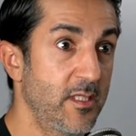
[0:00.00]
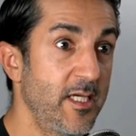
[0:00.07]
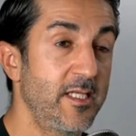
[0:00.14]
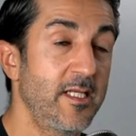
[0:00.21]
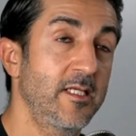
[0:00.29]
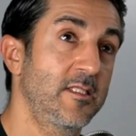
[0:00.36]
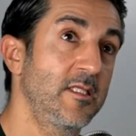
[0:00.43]

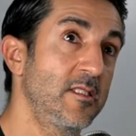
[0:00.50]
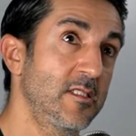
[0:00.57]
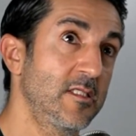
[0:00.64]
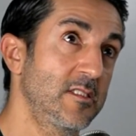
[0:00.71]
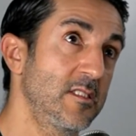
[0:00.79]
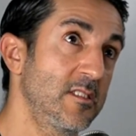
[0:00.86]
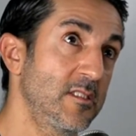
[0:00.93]
And I think
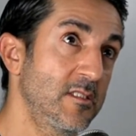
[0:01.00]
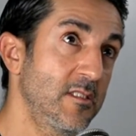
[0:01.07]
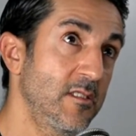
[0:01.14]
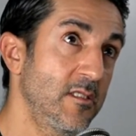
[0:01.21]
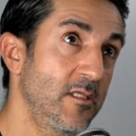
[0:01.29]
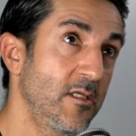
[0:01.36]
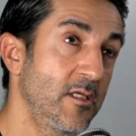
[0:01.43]
this is
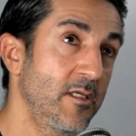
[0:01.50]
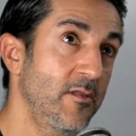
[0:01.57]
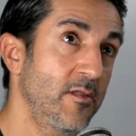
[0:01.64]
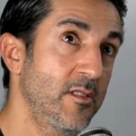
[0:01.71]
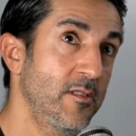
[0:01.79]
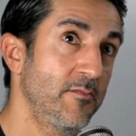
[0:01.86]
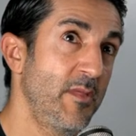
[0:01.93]

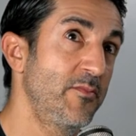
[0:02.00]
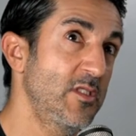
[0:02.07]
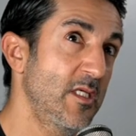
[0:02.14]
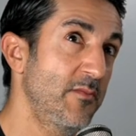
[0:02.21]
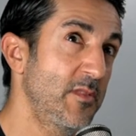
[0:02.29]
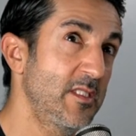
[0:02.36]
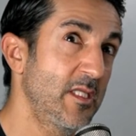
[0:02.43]
maybe
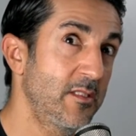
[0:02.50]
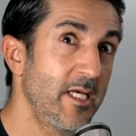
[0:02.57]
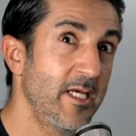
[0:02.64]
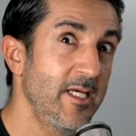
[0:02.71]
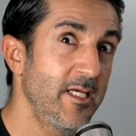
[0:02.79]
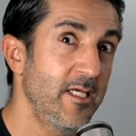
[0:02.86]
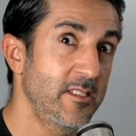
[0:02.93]
something that
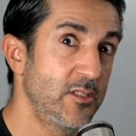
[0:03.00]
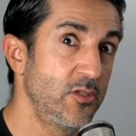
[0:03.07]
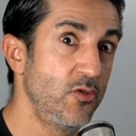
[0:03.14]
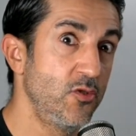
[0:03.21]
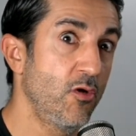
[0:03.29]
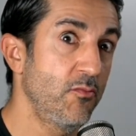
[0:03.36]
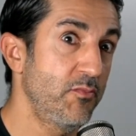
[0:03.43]
is
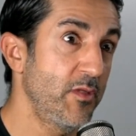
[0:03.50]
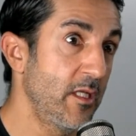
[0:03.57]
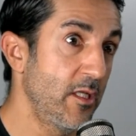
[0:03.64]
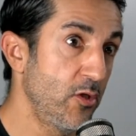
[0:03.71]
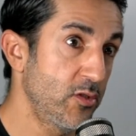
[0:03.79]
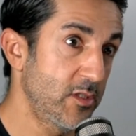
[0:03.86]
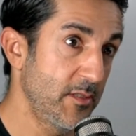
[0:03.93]
not being
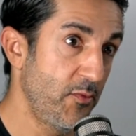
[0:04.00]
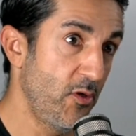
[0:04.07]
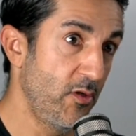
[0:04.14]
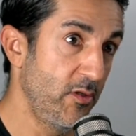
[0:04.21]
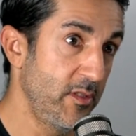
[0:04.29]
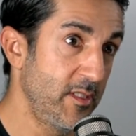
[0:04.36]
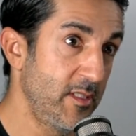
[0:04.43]
looked
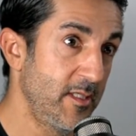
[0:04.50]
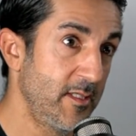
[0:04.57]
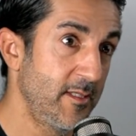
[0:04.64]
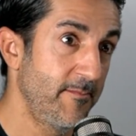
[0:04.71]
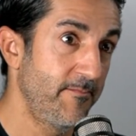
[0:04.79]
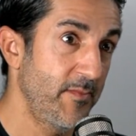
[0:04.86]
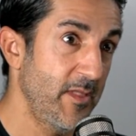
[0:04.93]
upon
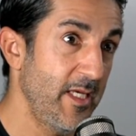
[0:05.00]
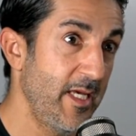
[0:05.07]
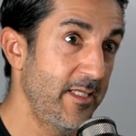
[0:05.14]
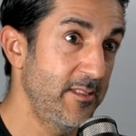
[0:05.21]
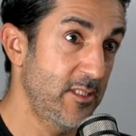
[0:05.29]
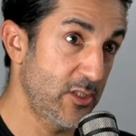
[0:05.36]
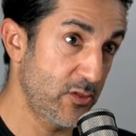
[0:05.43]

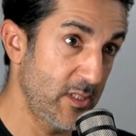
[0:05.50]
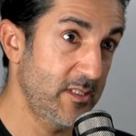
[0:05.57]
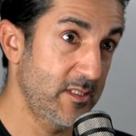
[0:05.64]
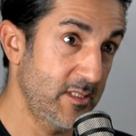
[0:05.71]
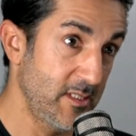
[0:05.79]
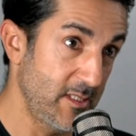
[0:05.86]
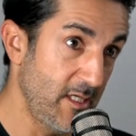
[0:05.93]
and
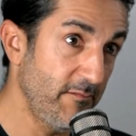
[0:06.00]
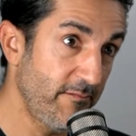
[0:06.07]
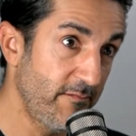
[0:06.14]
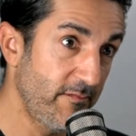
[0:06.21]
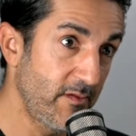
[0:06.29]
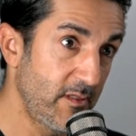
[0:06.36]
stressed enough.